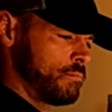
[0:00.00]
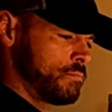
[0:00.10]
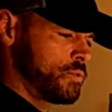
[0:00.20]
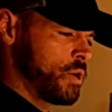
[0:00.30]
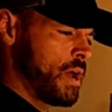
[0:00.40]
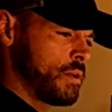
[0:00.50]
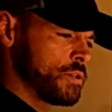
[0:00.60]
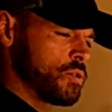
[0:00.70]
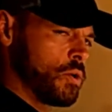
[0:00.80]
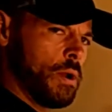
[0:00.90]
triathlon
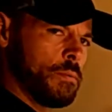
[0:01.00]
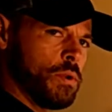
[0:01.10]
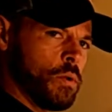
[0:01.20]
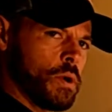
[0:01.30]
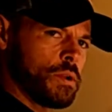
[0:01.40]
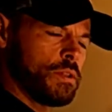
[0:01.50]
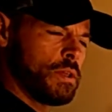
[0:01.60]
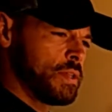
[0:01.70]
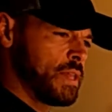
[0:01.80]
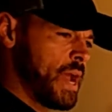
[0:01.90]
store up north,
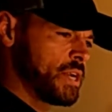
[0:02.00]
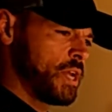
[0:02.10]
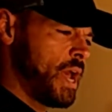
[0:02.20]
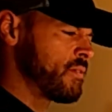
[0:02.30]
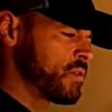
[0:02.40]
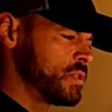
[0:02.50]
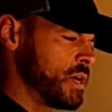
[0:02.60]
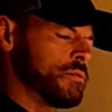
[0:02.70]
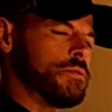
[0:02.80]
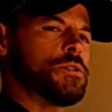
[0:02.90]
they actually have
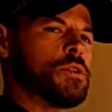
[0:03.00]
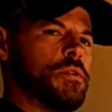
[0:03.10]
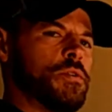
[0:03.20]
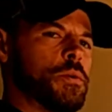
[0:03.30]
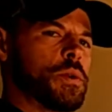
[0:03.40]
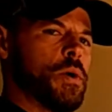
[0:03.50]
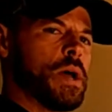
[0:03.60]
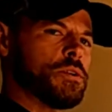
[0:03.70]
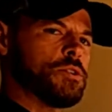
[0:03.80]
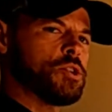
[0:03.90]
Quintana Roo. So if you want to go
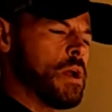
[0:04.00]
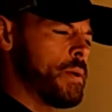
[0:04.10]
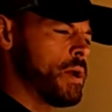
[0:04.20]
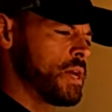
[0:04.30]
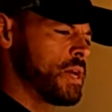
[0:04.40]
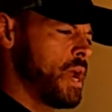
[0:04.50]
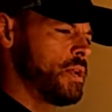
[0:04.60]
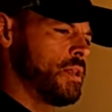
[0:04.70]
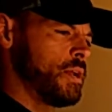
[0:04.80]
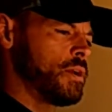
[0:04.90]
out there and try them out, you
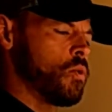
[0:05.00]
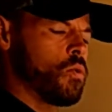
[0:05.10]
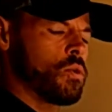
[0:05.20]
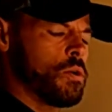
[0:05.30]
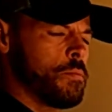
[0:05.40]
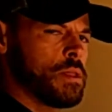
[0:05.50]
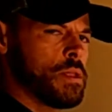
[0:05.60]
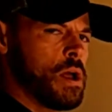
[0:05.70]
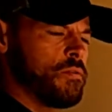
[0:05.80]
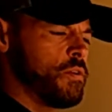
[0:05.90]
can, and then go order them
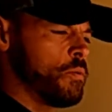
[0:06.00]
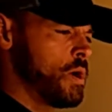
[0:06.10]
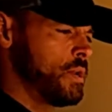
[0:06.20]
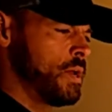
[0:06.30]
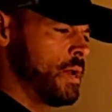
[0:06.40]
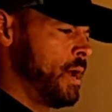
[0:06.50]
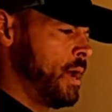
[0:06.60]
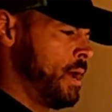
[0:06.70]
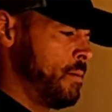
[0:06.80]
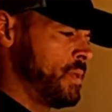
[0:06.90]
online if you want.
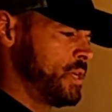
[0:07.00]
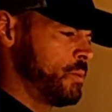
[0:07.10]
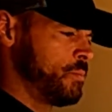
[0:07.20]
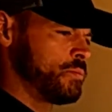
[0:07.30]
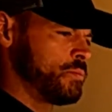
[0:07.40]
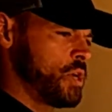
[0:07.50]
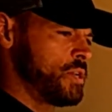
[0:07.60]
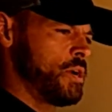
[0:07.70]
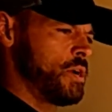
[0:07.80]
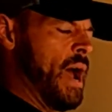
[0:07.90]
They ship them straight to
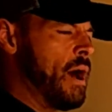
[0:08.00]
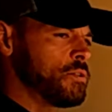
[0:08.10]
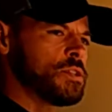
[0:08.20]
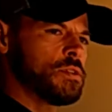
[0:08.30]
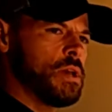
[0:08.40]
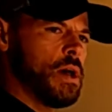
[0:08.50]
your house,